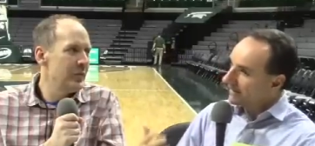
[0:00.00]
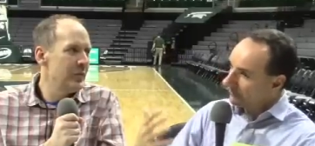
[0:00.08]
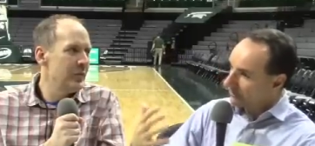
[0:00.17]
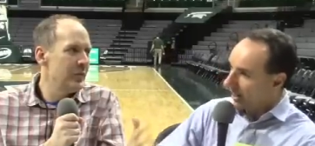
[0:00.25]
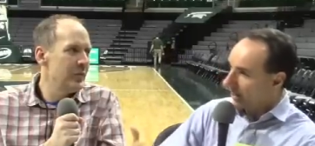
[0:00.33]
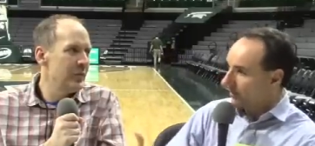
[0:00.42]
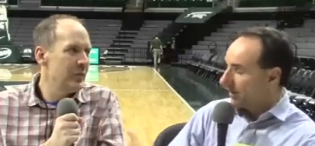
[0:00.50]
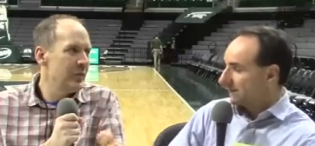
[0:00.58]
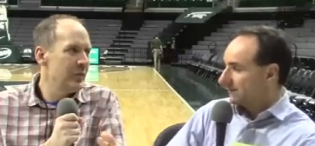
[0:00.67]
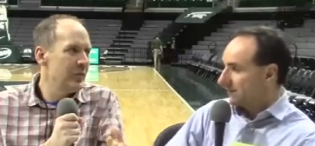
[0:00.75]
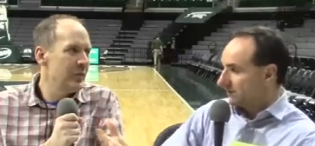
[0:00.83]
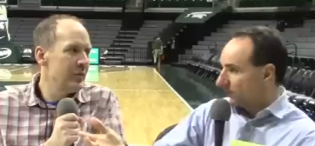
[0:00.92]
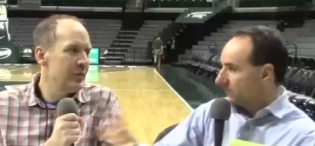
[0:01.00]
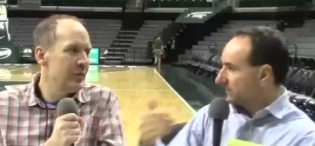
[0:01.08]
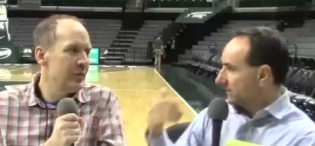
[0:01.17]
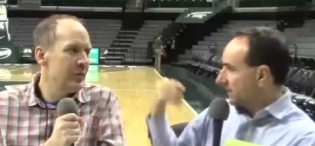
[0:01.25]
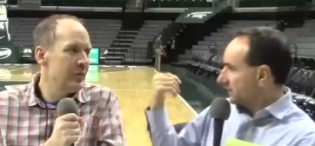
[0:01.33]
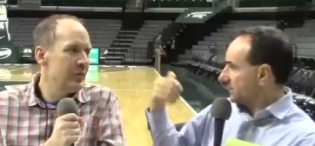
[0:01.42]
Speaker 1: was guarded by six foot
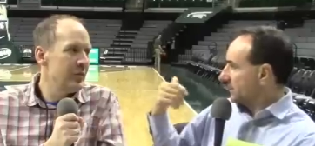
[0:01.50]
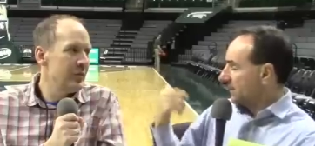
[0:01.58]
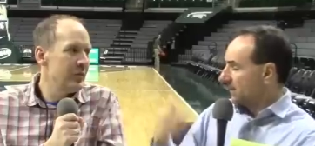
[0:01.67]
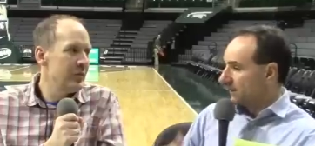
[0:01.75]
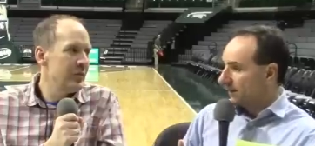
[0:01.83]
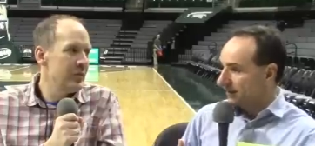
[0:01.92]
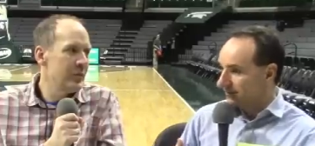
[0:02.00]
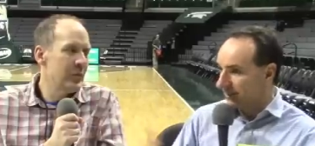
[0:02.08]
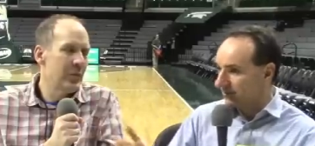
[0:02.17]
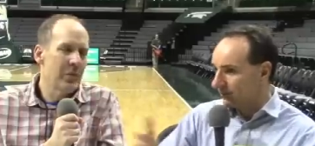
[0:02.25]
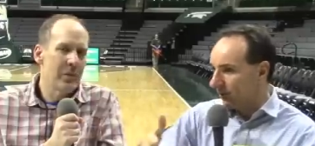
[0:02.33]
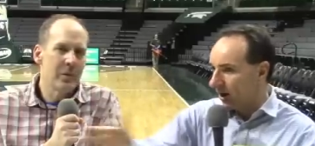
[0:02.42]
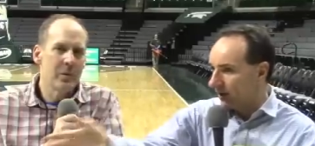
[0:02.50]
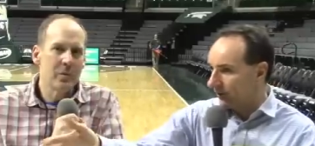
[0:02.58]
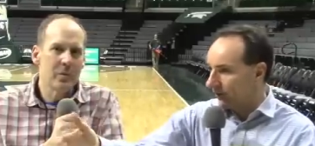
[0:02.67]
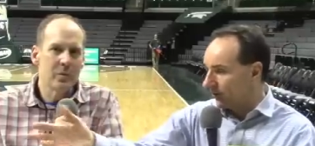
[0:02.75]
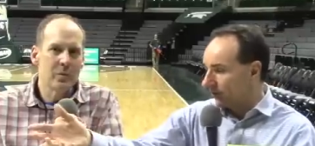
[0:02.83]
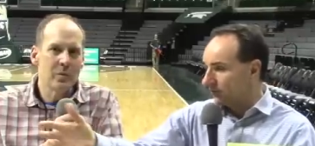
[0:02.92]
six, uh, Sensabaugh
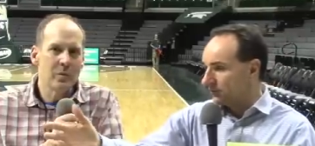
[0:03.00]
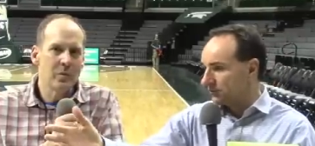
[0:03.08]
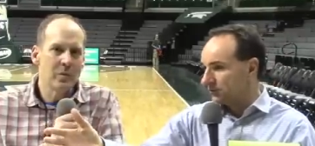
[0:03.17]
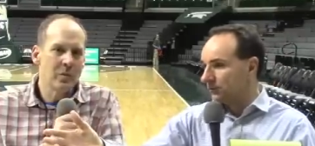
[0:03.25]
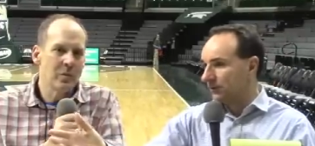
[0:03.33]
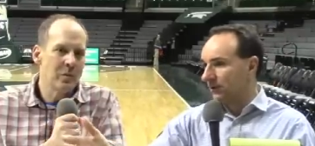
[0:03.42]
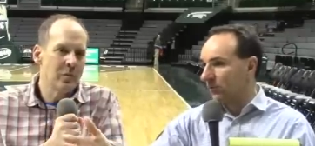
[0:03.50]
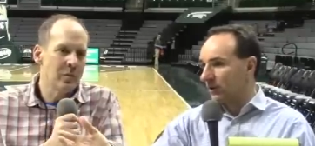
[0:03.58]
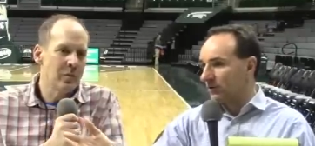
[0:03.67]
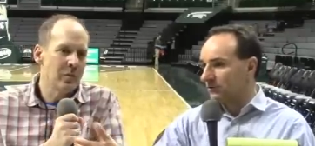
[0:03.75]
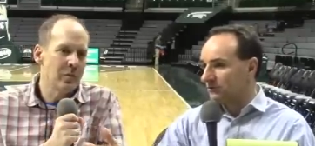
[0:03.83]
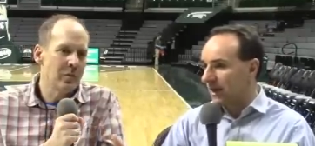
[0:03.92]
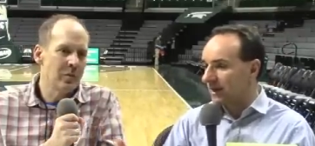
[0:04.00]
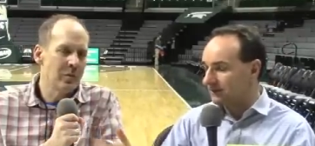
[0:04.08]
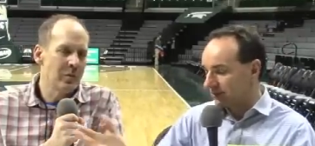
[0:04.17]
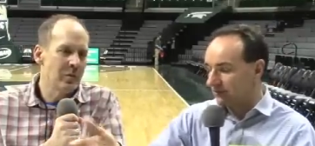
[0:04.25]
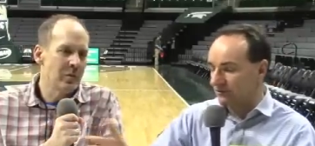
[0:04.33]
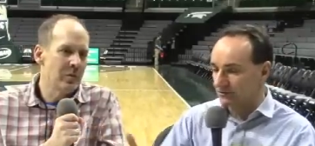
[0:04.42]
or, or Suing, one of those guys.
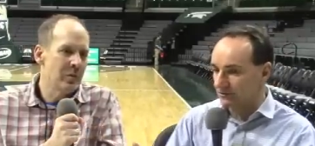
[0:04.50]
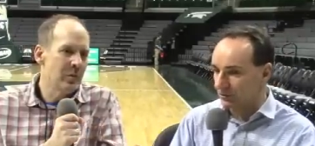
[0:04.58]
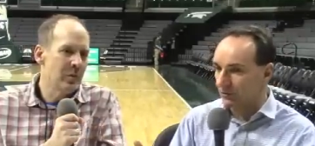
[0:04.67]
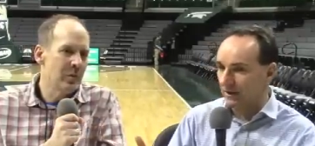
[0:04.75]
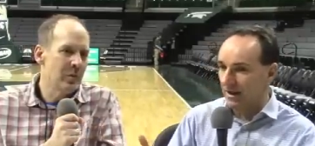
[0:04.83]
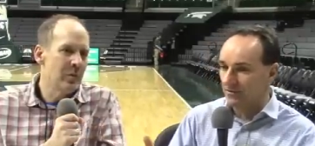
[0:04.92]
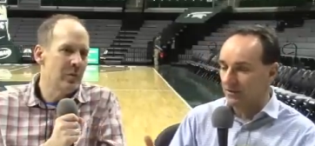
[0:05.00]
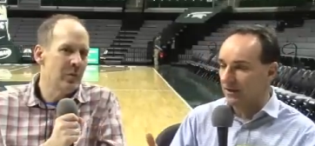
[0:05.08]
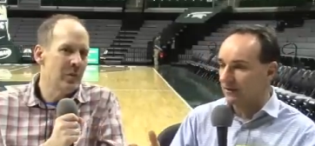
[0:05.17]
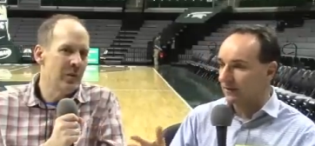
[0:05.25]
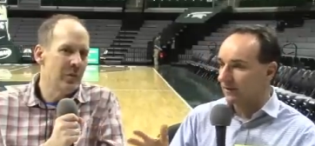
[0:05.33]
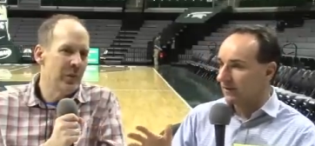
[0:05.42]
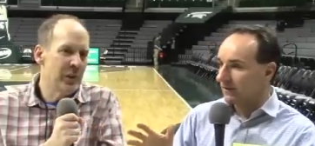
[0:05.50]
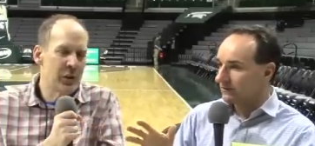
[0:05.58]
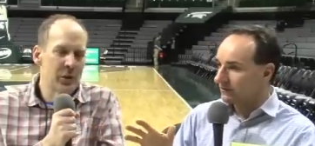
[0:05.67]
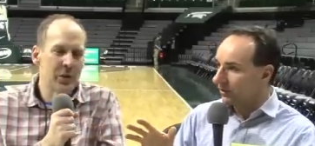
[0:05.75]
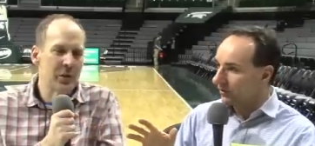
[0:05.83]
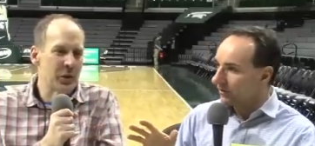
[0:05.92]
Sens Suing, I think.
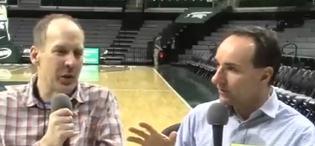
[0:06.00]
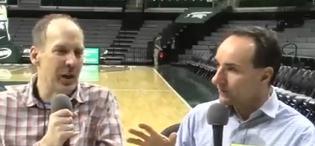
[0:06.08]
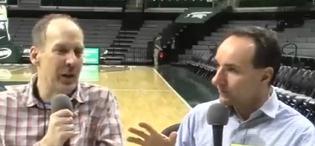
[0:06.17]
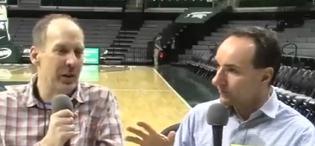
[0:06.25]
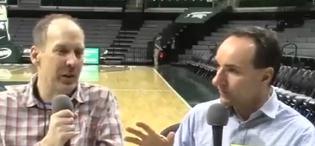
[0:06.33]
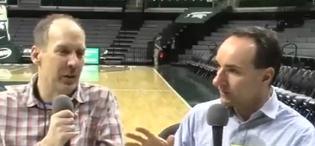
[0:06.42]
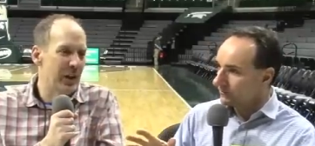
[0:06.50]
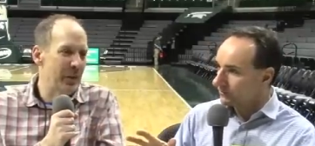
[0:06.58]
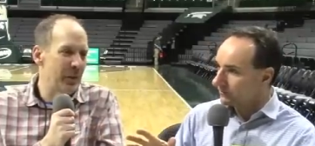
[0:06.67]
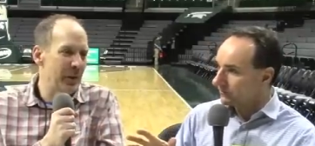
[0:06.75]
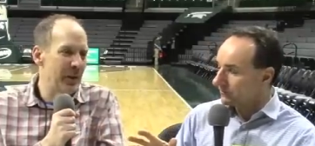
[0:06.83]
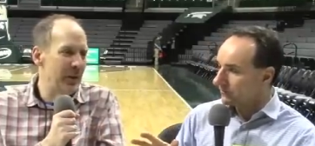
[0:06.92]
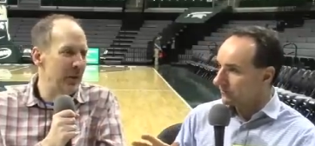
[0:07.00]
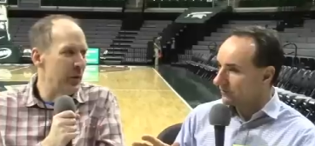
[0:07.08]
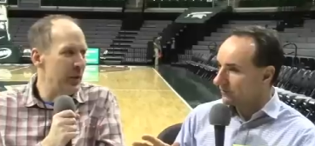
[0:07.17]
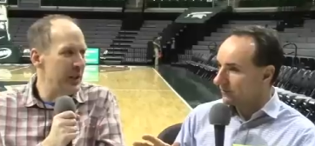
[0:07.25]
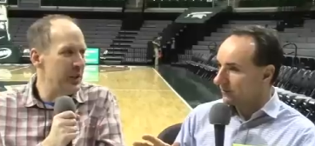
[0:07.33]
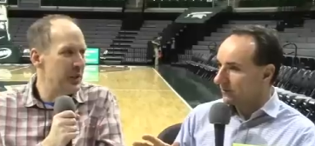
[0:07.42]
So,
Speaker 2: gra grabbed him right around the
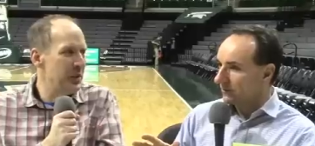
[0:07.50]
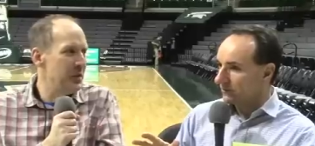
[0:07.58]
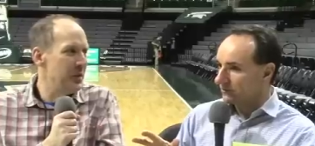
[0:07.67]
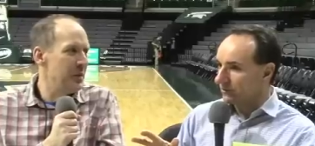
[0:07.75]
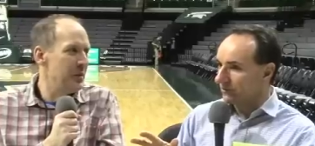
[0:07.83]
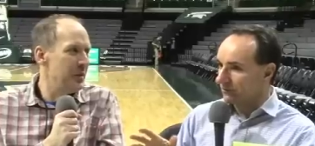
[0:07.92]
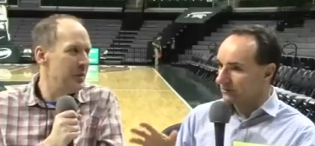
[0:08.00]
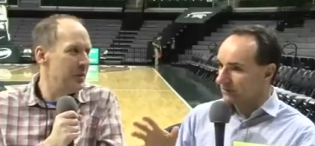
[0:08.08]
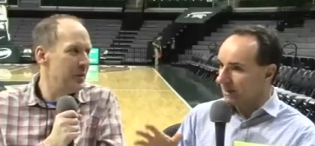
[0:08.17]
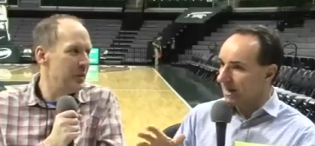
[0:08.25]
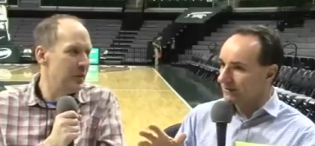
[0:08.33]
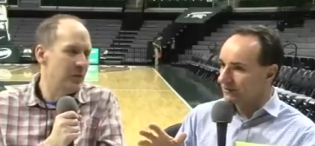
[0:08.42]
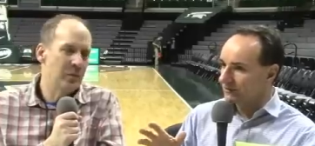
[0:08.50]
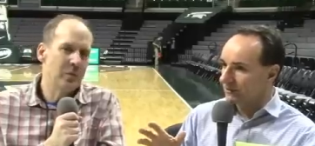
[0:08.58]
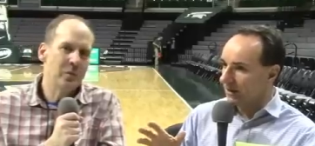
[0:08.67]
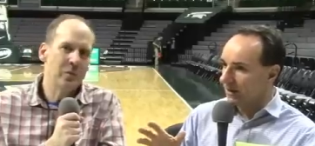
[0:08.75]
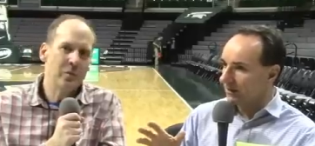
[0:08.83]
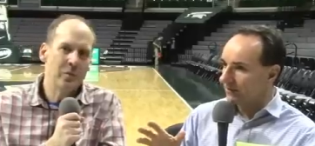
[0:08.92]
waist.
Speaker 1: So there was less,
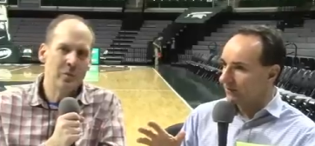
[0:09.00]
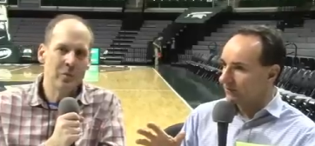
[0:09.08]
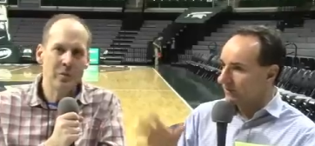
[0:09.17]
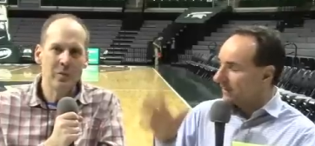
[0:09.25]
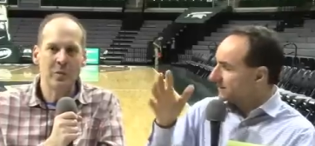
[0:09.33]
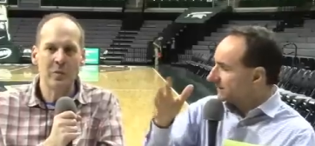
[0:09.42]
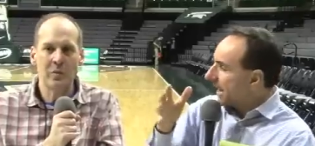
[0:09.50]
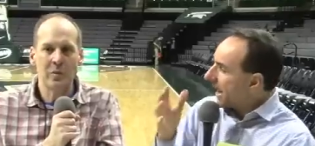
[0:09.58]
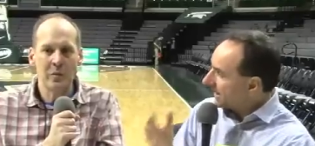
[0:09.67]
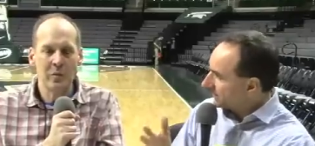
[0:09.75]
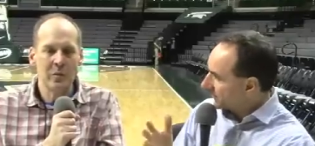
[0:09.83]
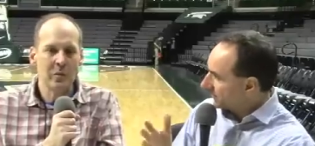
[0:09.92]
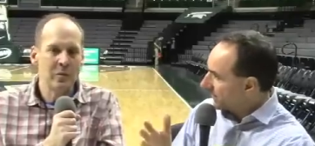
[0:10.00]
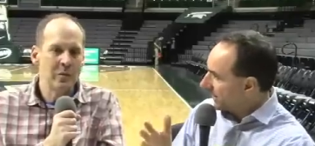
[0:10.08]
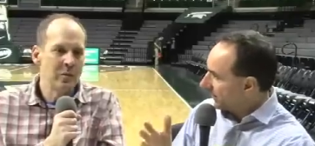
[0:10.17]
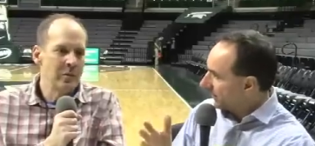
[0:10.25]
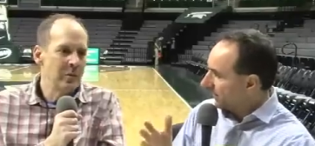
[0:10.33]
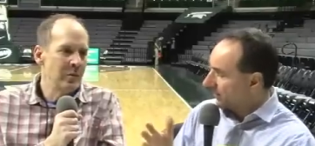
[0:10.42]
uh, there was less size in
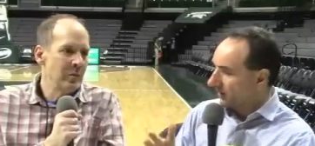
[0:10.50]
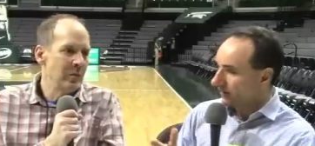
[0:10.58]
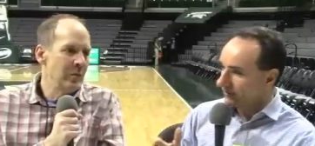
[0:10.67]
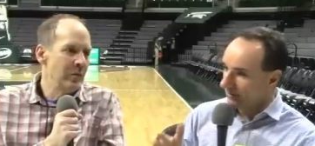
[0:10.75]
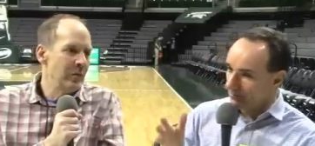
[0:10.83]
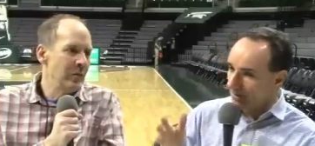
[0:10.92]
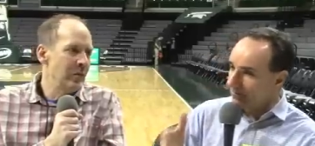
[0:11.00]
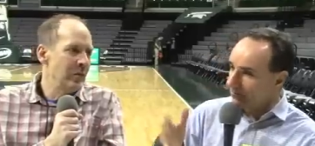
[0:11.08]
there. It made